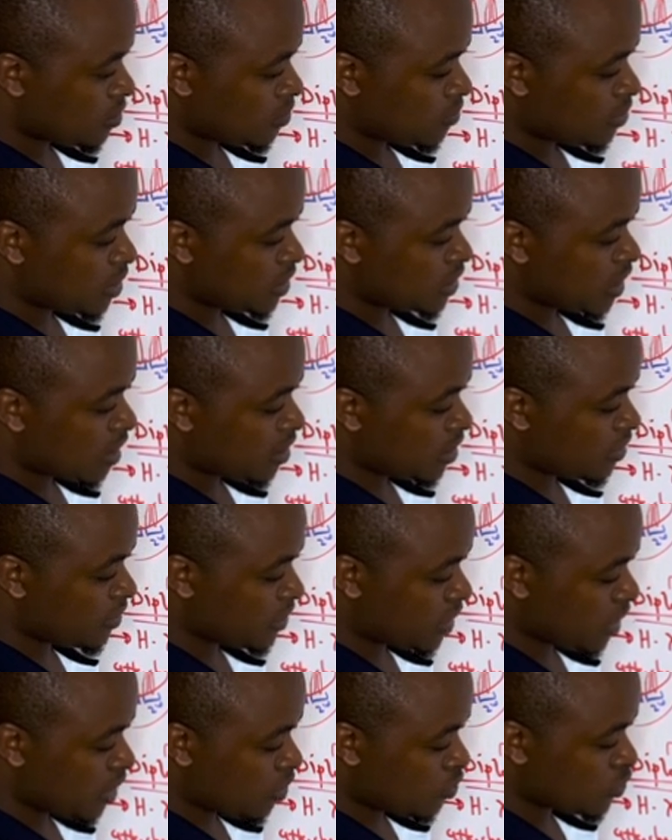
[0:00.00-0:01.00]
which are,
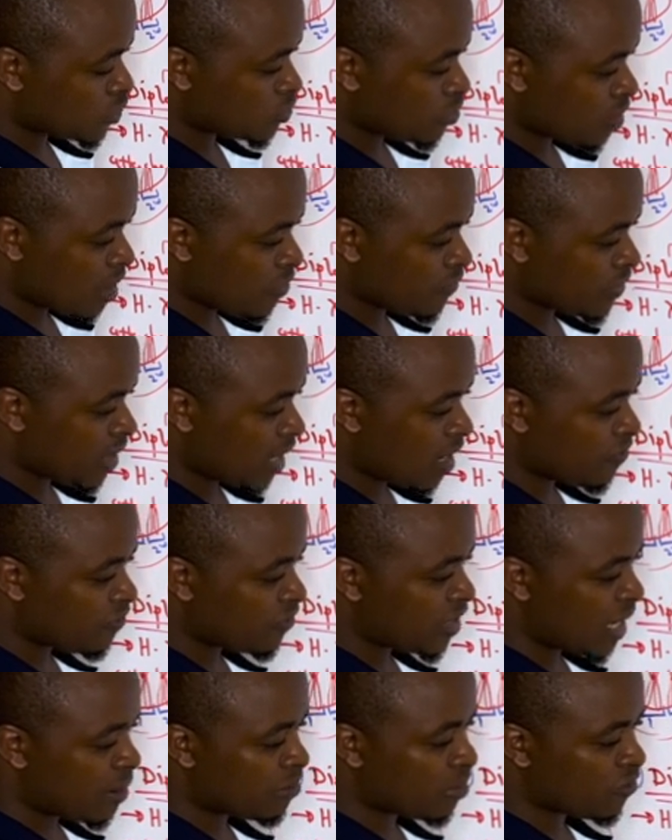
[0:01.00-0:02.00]
they also have the half
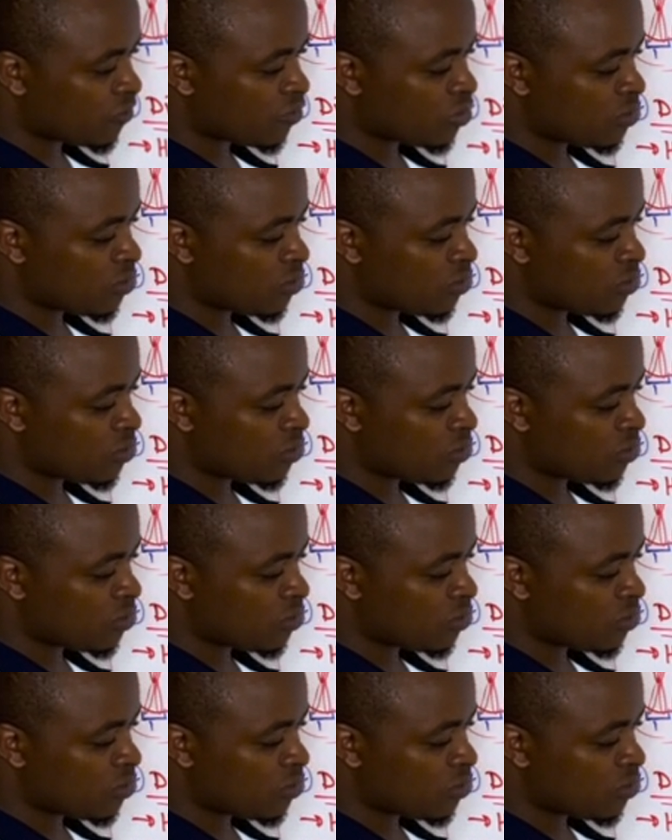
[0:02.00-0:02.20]
number of